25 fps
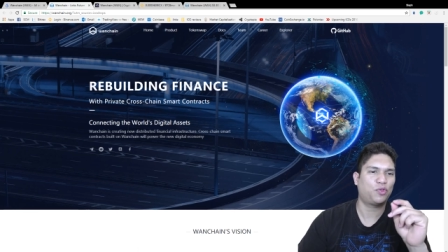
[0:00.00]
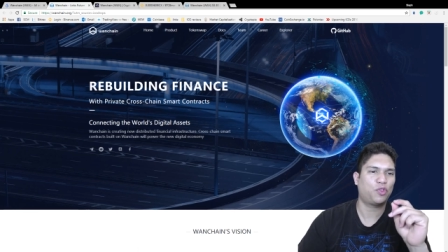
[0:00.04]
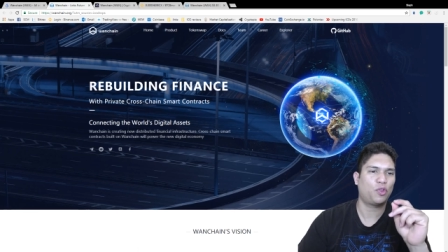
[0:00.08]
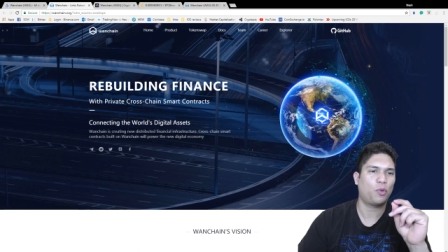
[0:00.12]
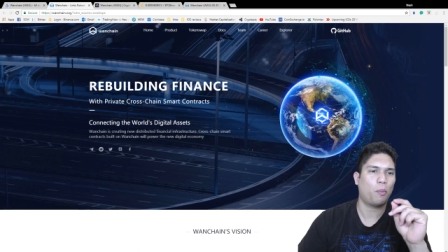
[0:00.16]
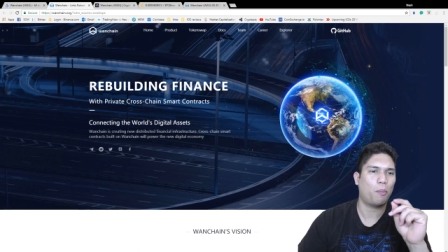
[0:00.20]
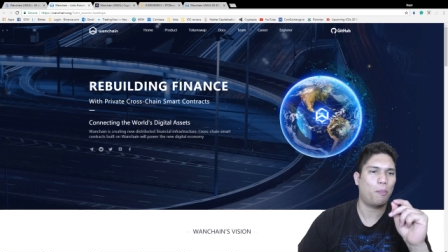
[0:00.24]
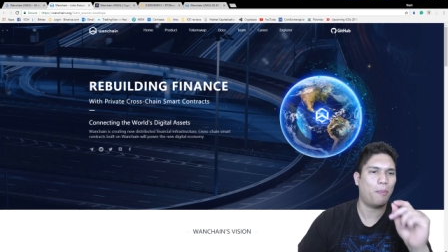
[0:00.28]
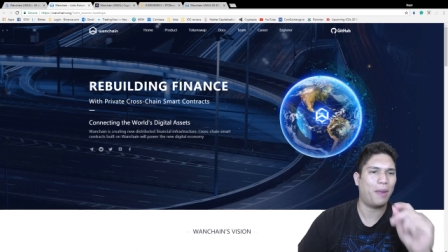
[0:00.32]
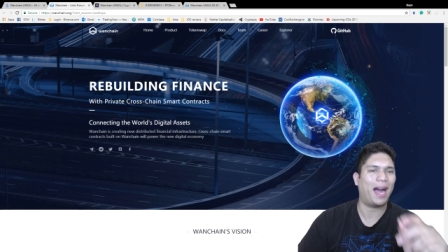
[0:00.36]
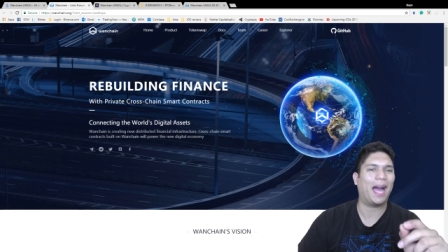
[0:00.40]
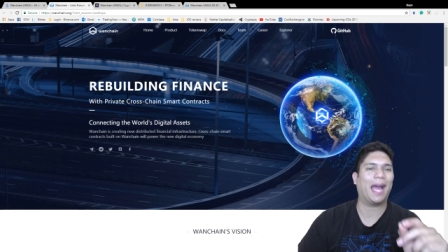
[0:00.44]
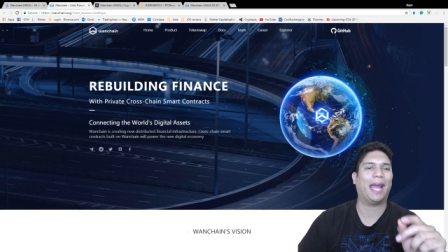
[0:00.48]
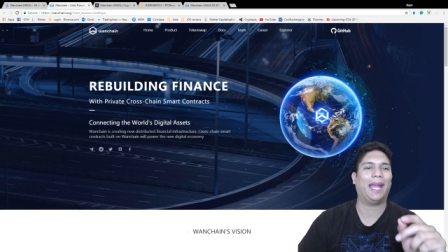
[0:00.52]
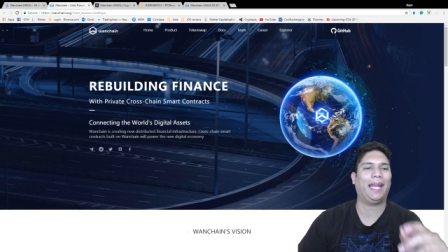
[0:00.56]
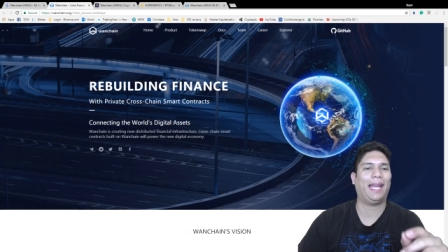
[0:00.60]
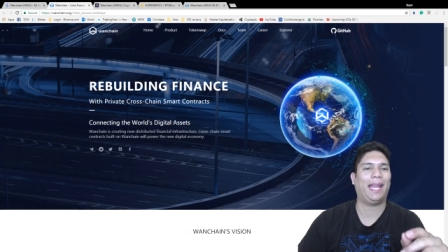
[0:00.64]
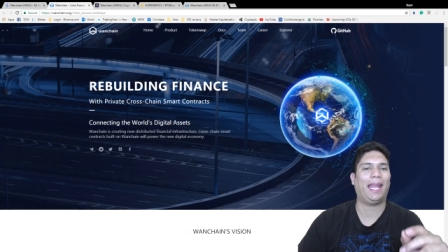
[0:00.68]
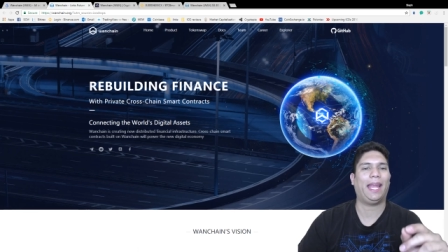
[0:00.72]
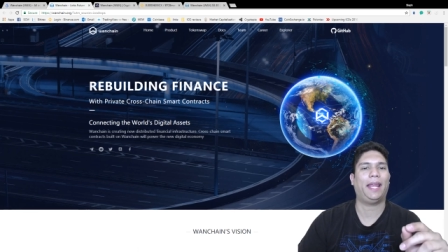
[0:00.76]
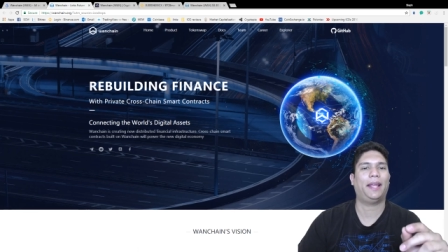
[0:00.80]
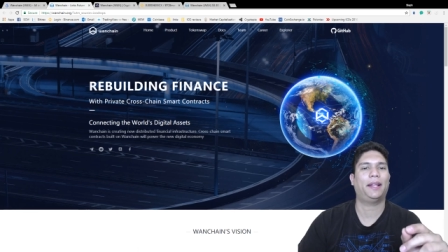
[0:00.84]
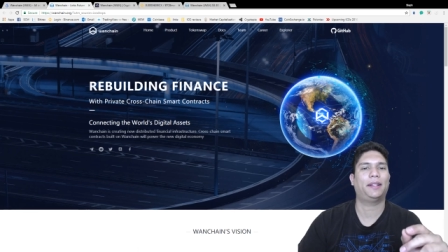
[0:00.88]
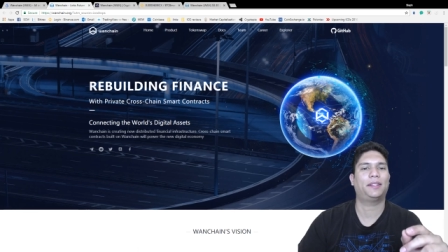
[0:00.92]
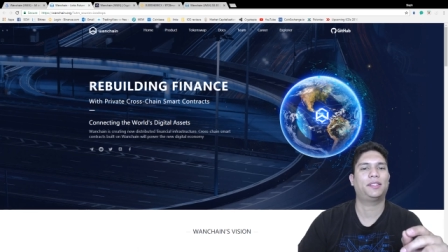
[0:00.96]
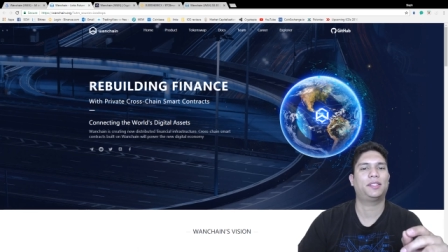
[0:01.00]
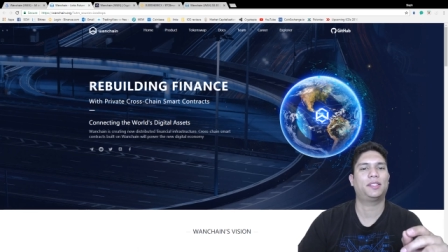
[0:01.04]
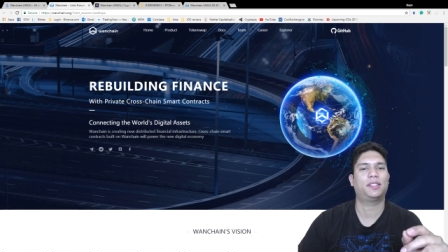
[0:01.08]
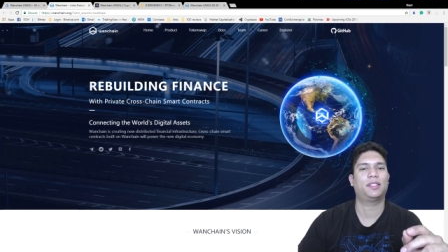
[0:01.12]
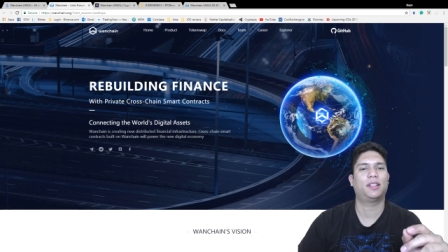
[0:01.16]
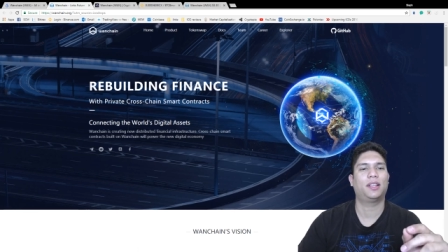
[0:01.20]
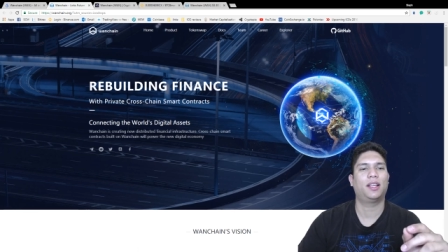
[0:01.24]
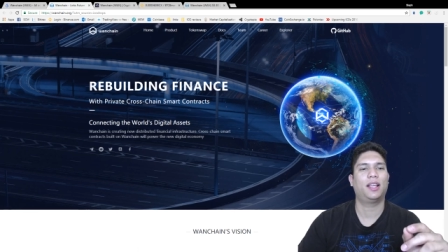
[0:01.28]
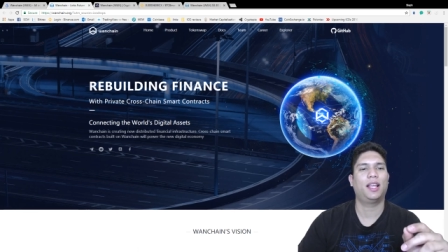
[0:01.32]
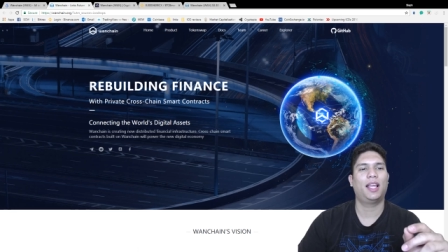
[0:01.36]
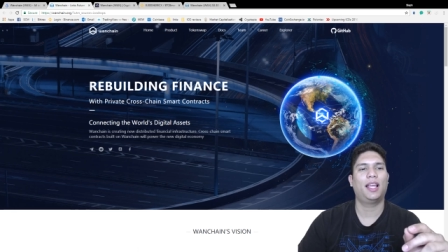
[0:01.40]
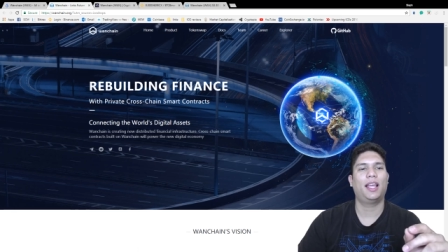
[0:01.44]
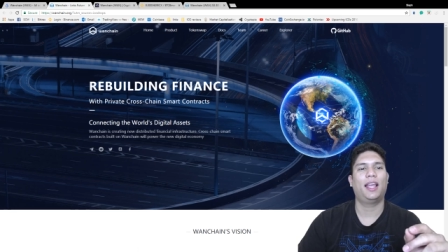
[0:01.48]
from Binance,
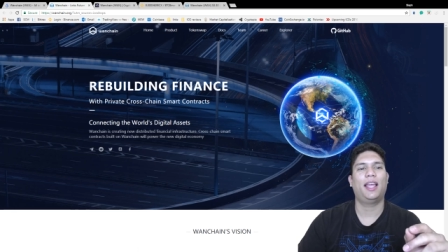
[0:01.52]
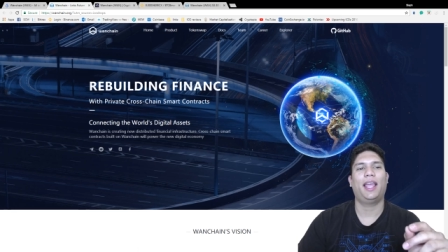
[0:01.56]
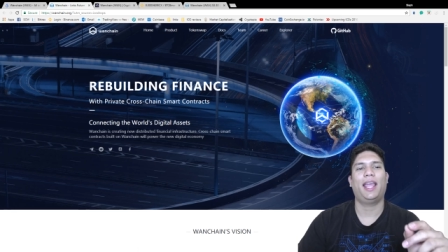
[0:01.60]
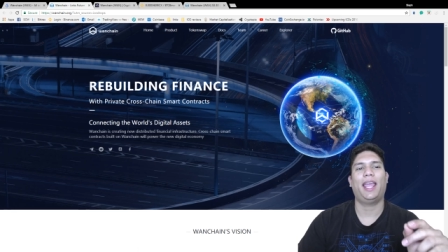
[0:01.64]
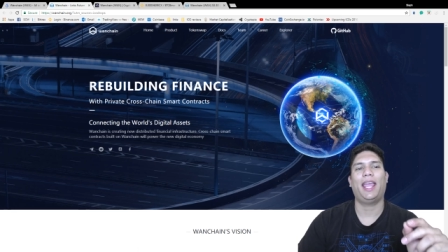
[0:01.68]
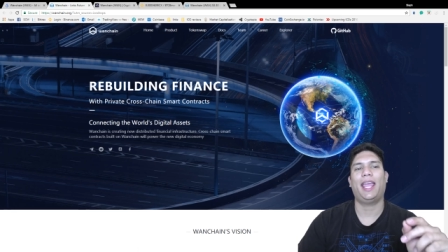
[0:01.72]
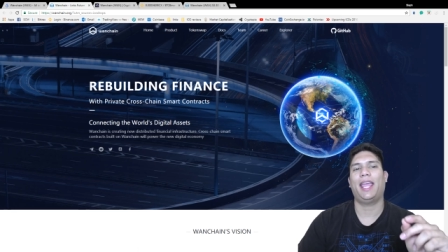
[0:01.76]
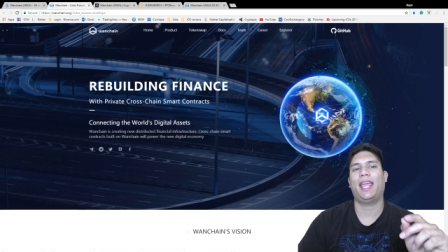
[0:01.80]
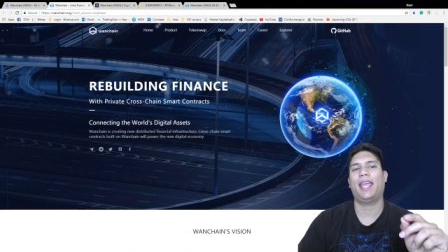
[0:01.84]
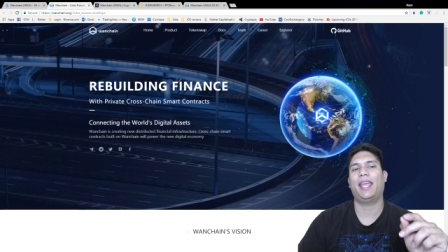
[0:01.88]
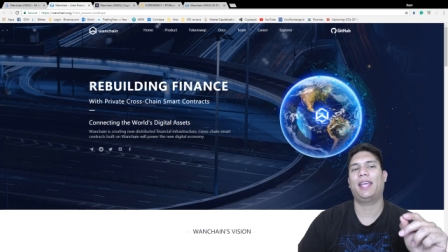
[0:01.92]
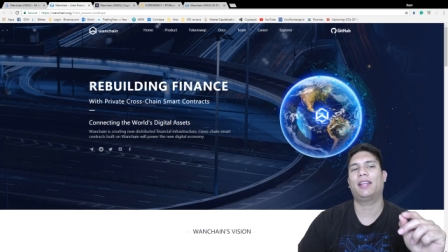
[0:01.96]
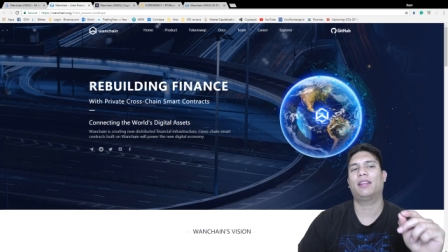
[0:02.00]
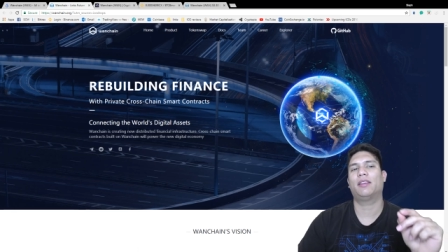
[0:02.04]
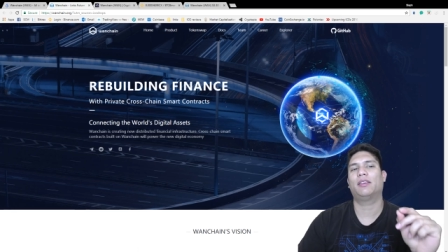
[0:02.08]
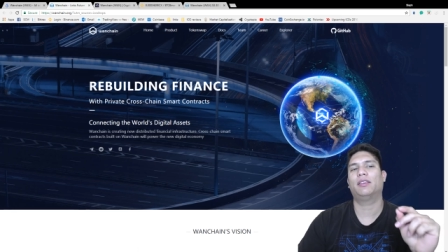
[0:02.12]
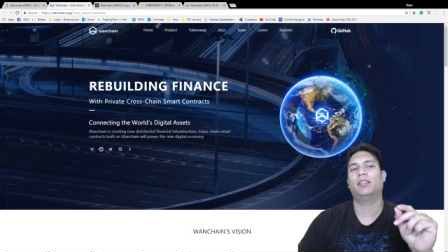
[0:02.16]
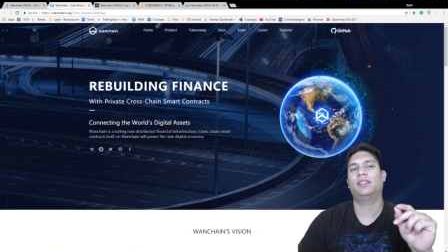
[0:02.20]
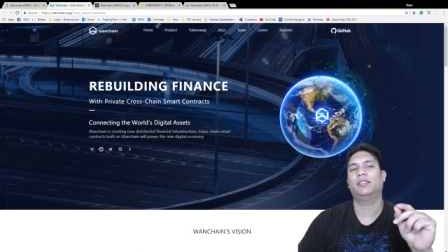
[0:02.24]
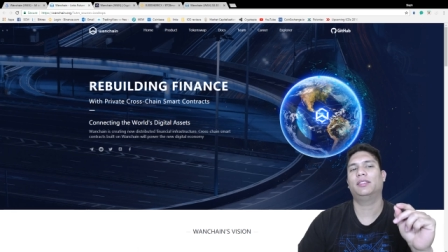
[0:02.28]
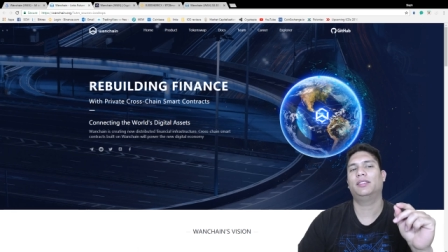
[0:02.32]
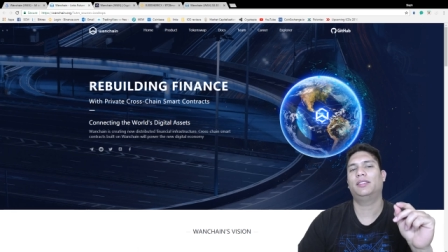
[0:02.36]
and